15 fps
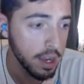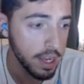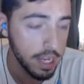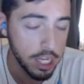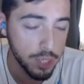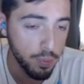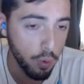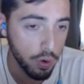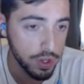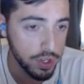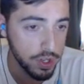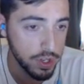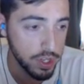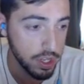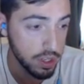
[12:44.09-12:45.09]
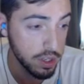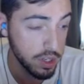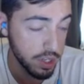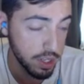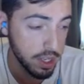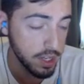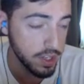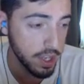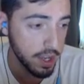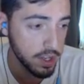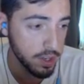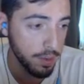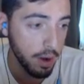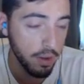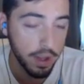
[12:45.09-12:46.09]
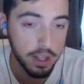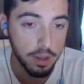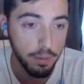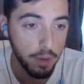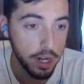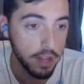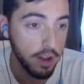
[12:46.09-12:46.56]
esports st- statistics about like the money